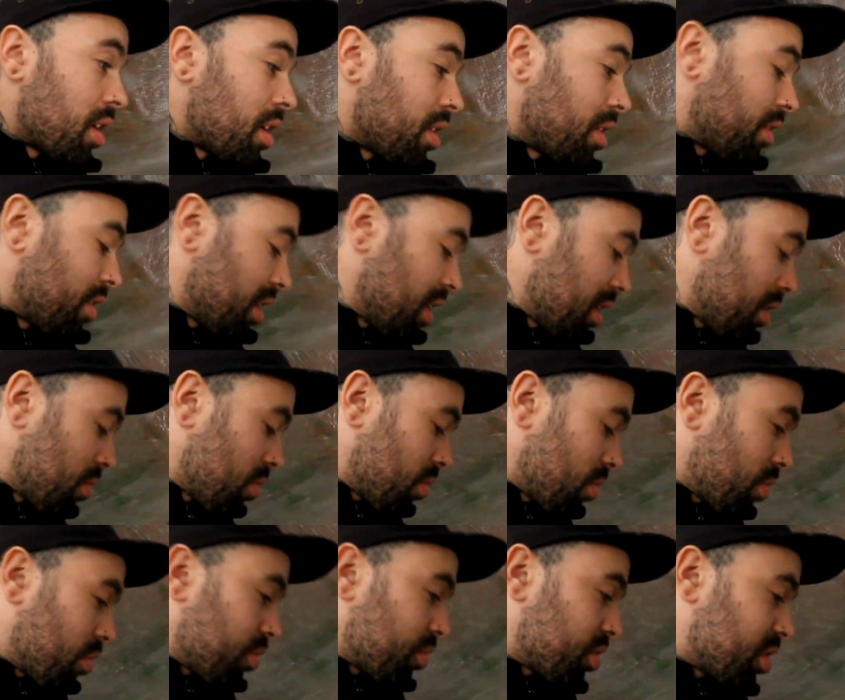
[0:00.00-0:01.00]
the
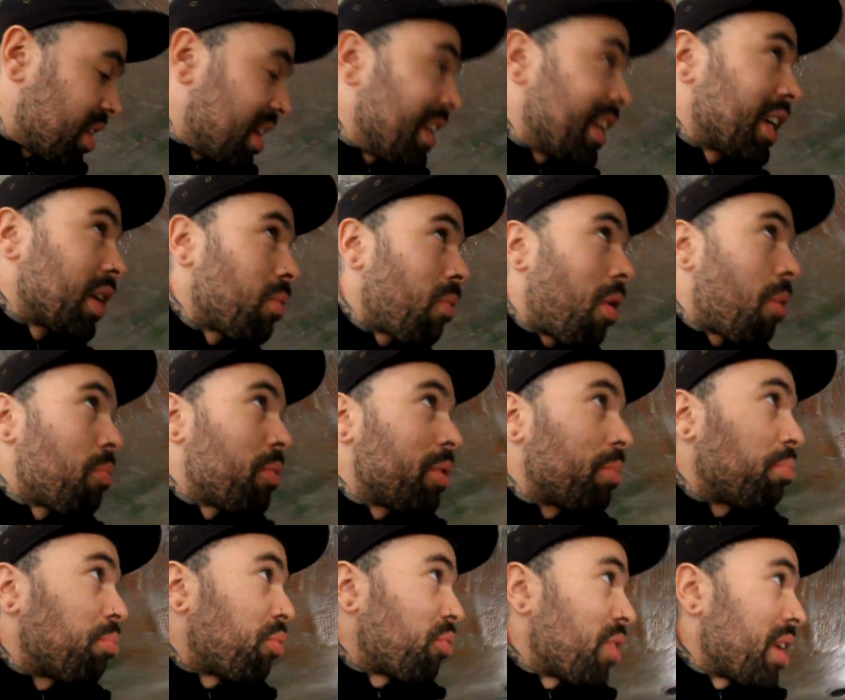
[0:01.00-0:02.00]
ceiling one will
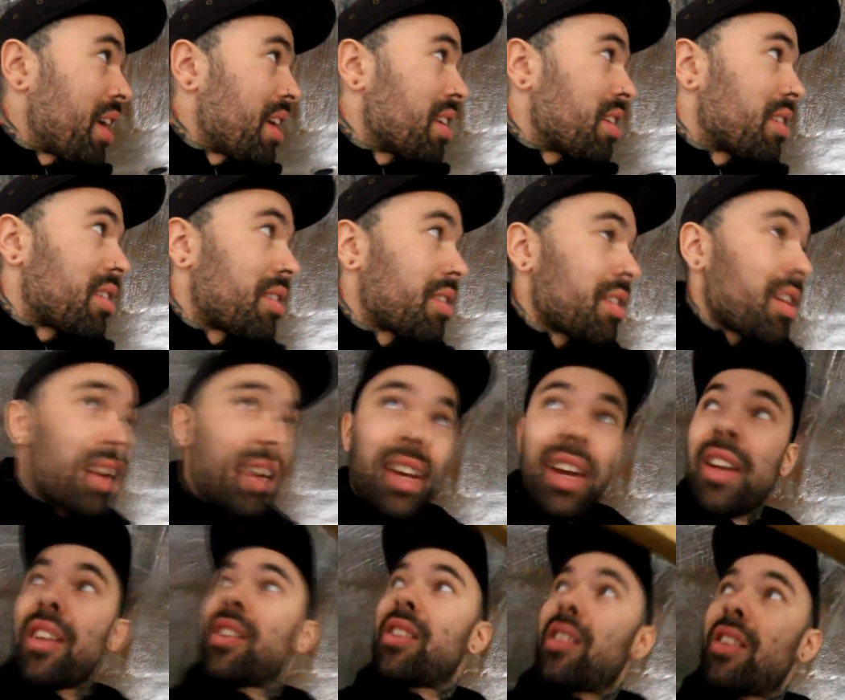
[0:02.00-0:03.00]
brace
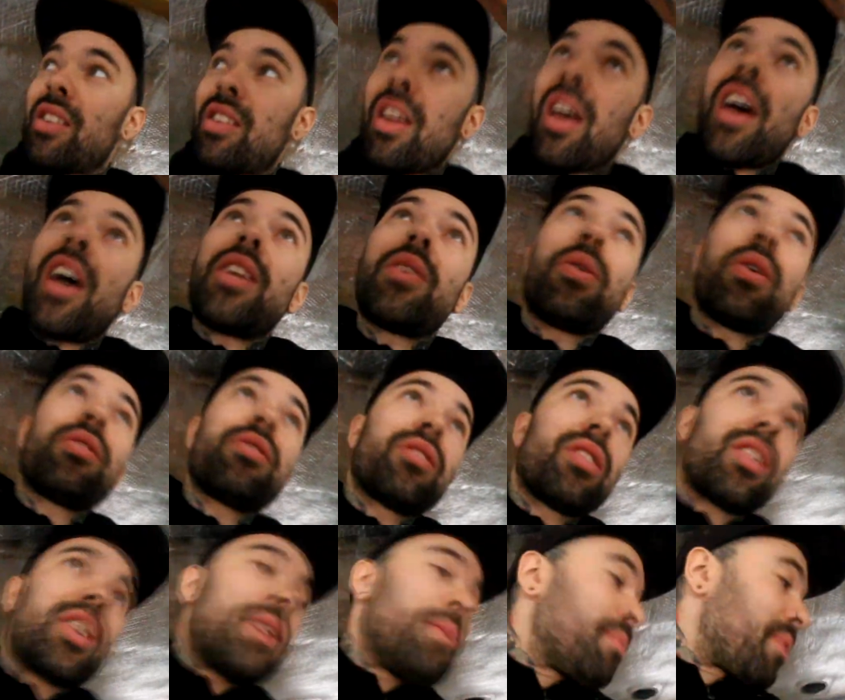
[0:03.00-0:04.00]
against the side ones
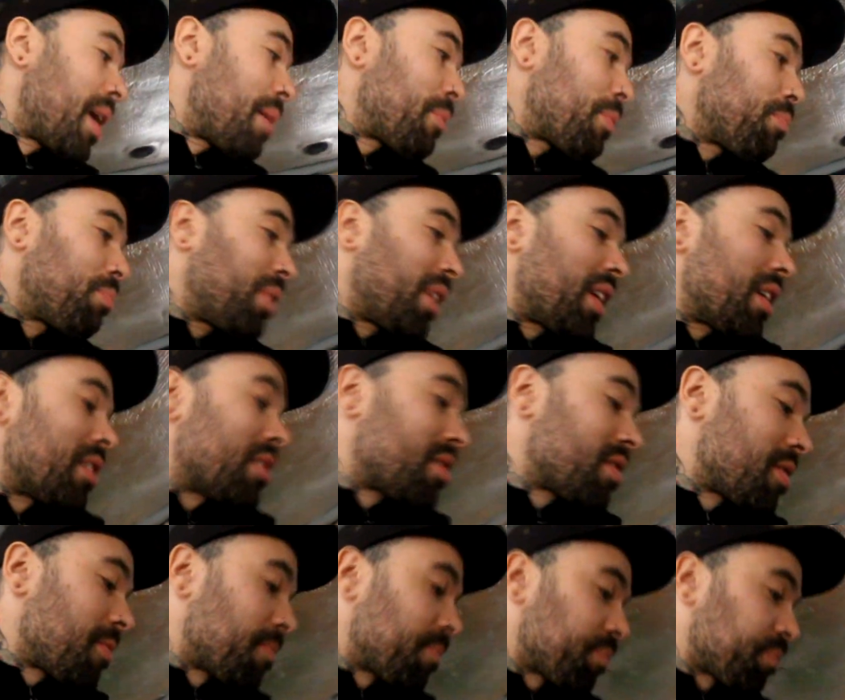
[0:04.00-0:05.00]
and keep them in
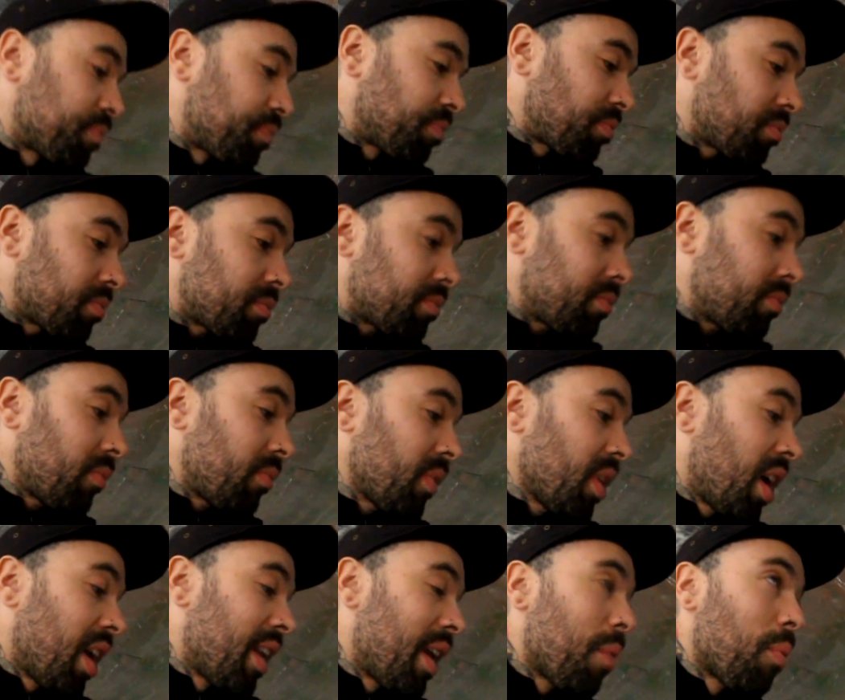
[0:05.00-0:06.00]
place.
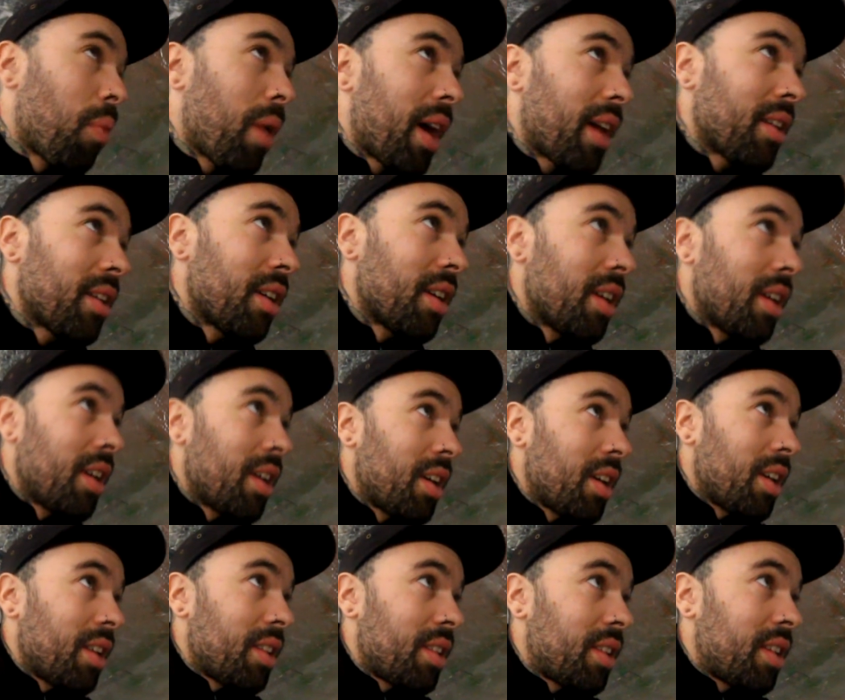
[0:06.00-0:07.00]
And then when
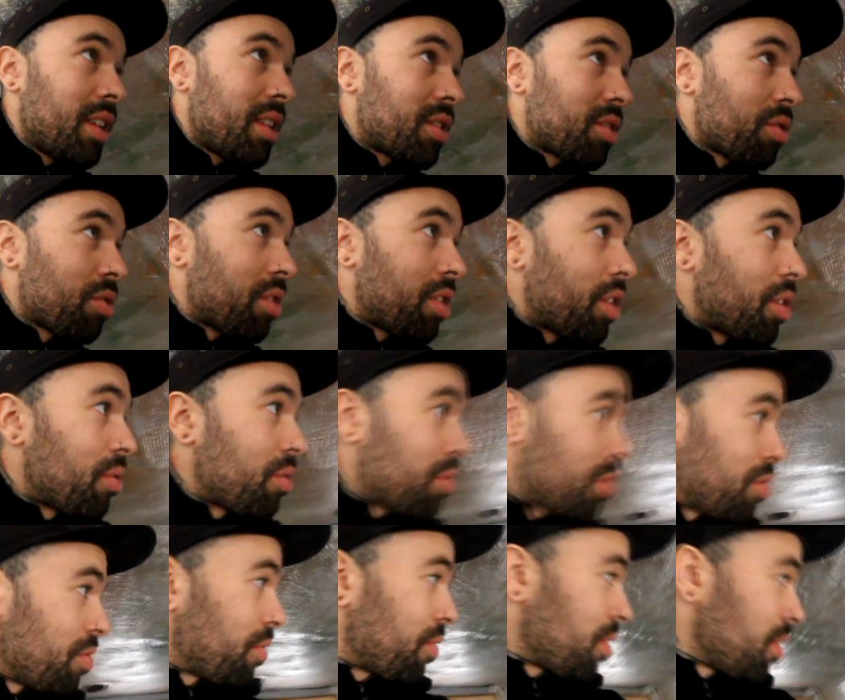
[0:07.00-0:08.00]
the tongue and
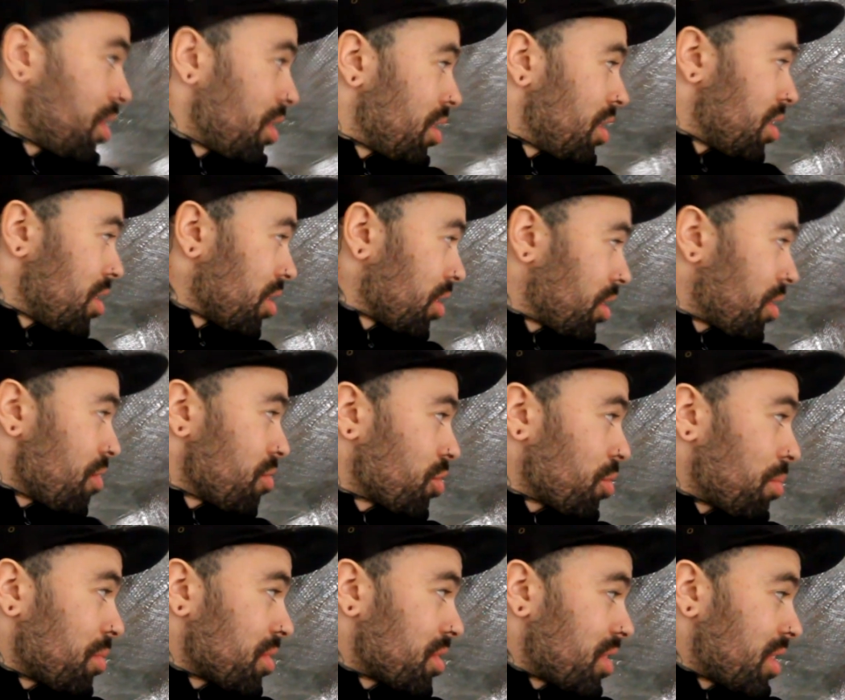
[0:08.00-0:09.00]
groove goes
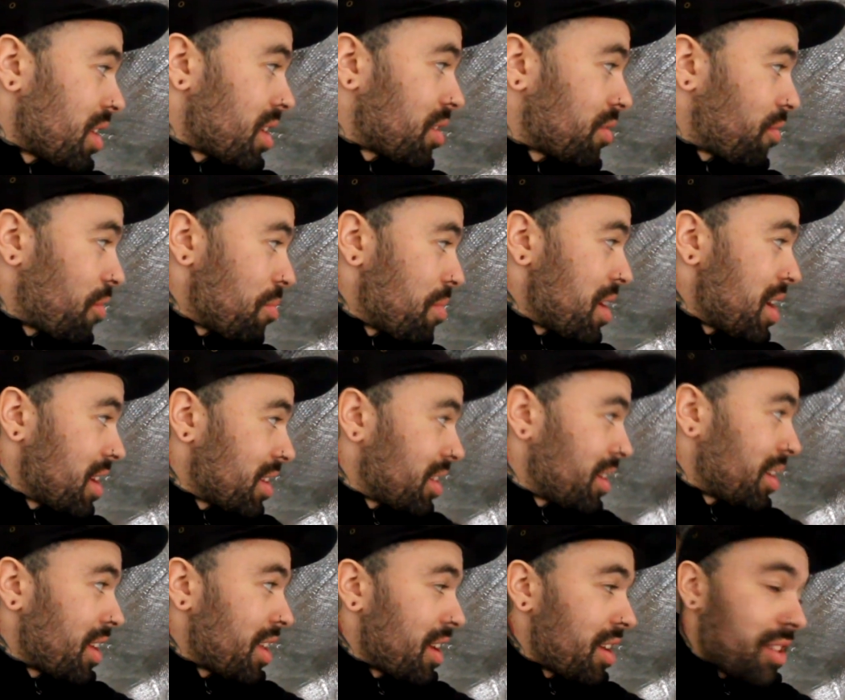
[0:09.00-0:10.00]
up onto this from here
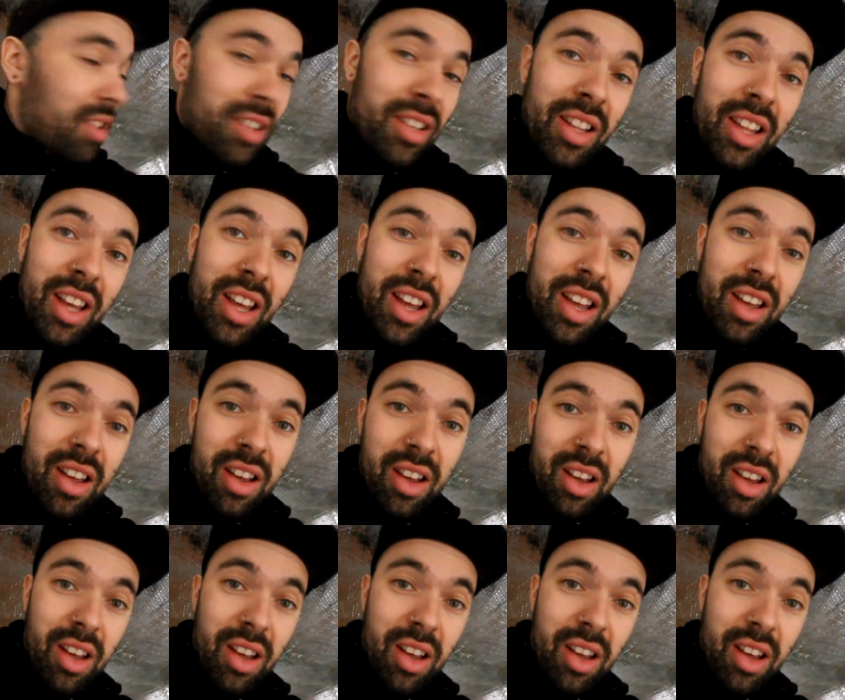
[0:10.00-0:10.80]
to there,